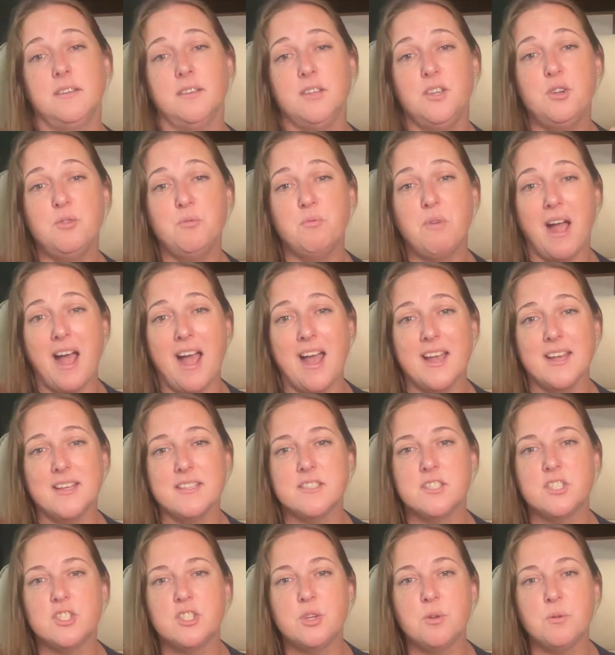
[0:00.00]
You
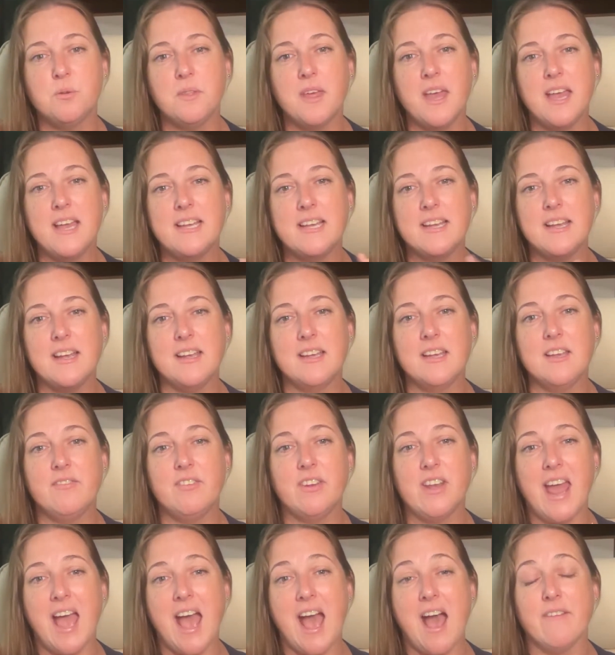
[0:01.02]
guys, do they even
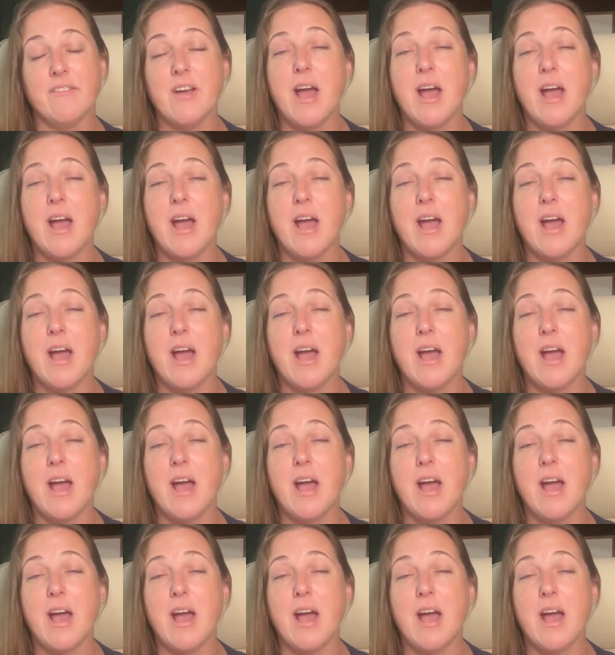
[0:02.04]
have?